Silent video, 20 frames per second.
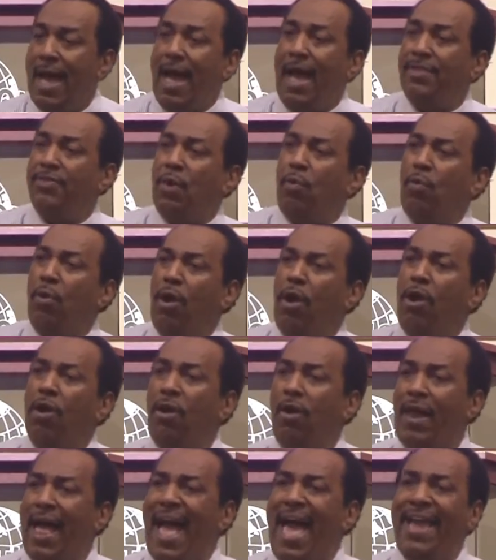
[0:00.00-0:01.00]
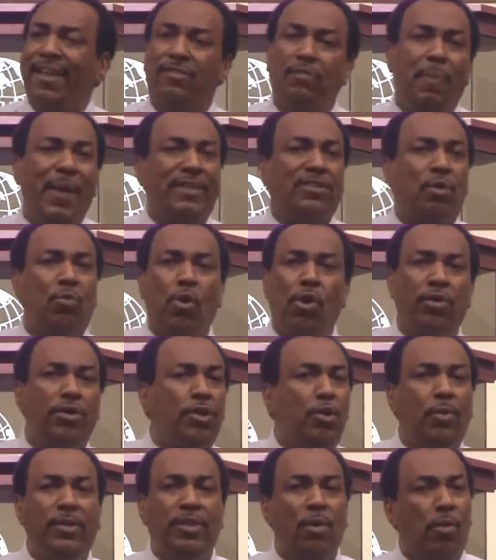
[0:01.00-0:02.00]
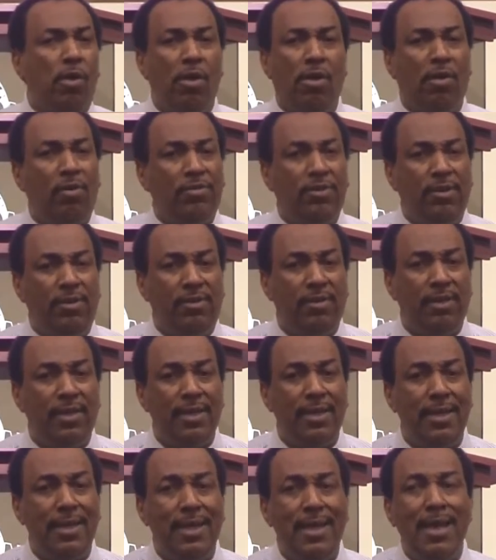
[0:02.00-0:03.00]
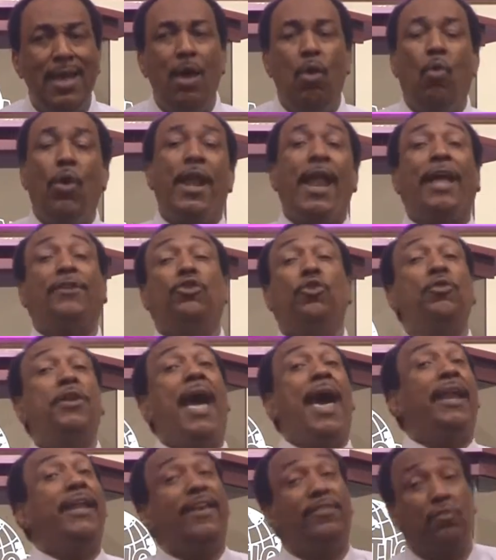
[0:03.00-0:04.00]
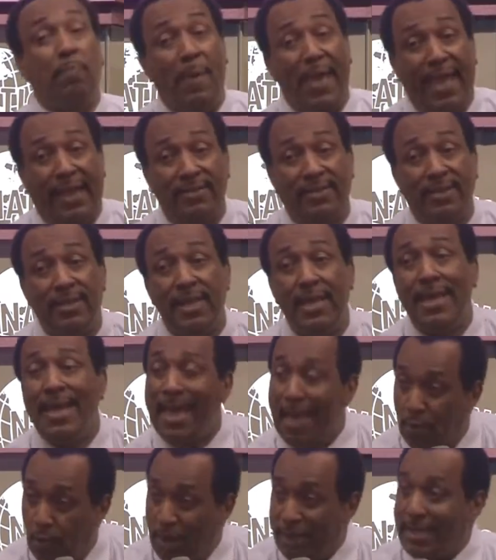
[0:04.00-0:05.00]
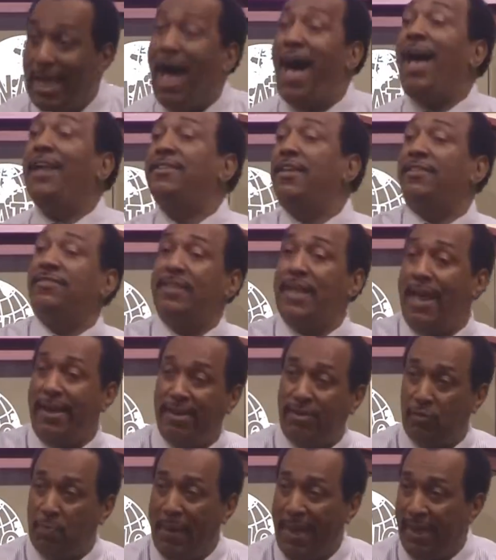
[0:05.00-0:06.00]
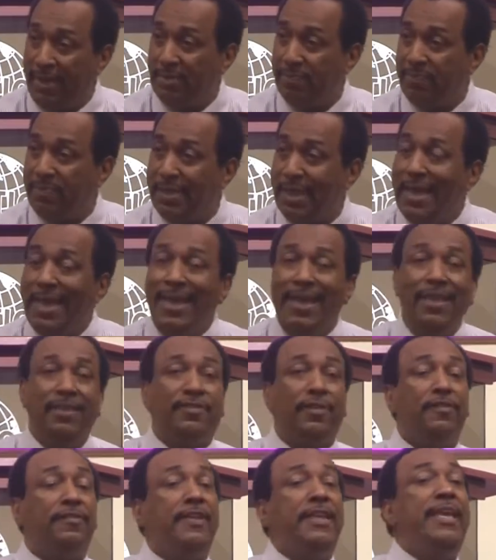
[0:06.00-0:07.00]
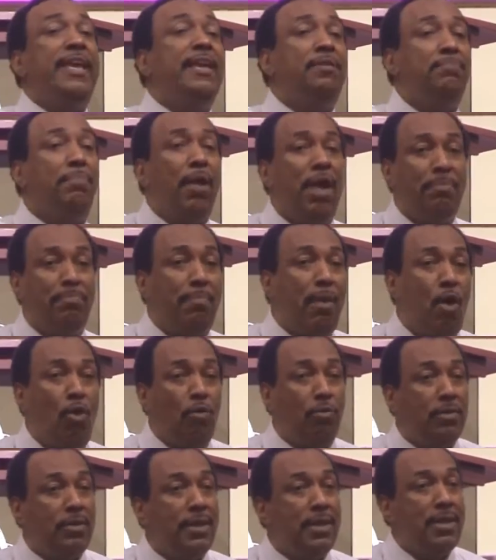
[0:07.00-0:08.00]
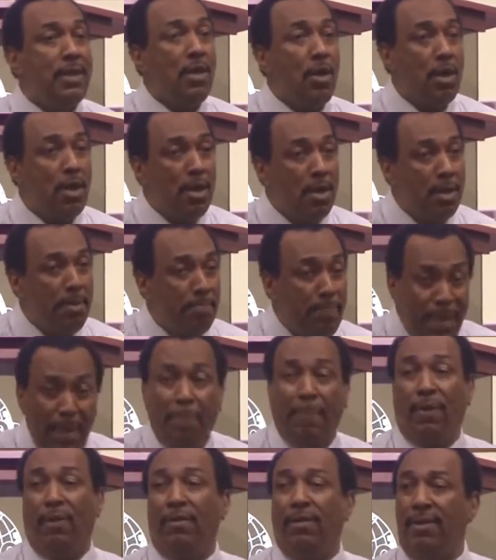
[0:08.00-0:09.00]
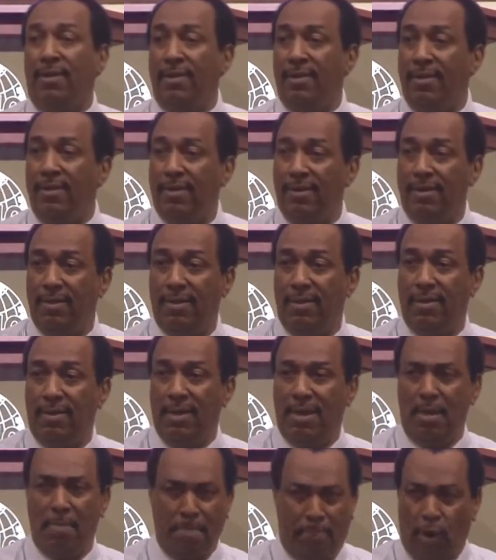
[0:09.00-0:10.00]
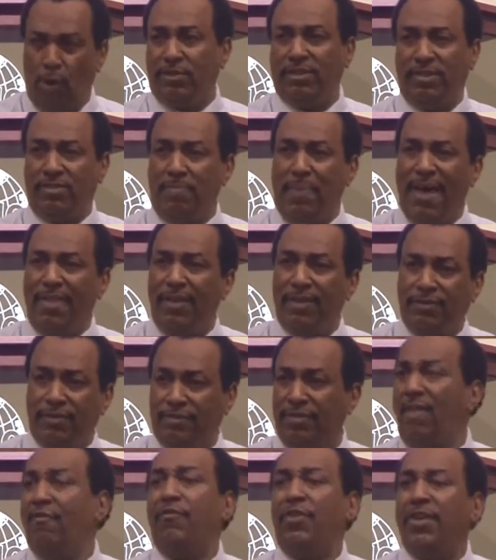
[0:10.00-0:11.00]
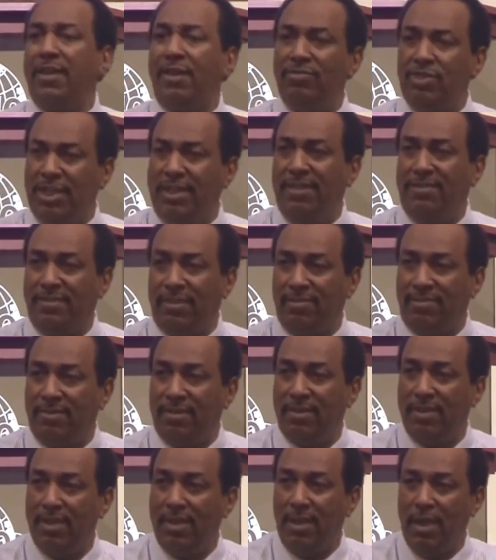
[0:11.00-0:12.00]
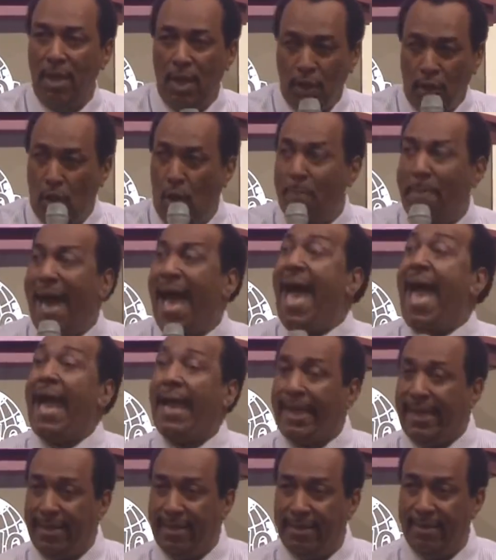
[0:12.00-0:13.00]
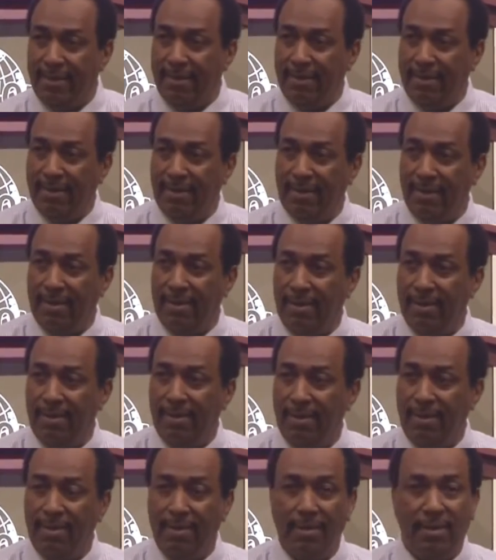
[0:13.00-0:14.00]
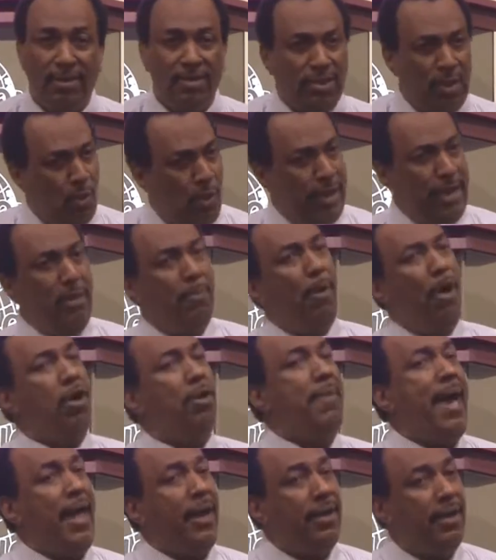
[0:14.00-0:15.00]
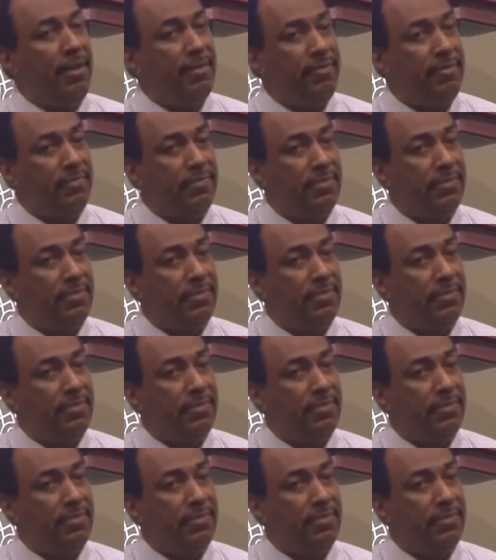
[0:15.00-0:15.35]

I, the world, I expect the world to do what the world gonna do. What I do not expect, and what God does not expect, is to see His blood bought people purchased by the suffering of Jesus go back to what He brought them out of.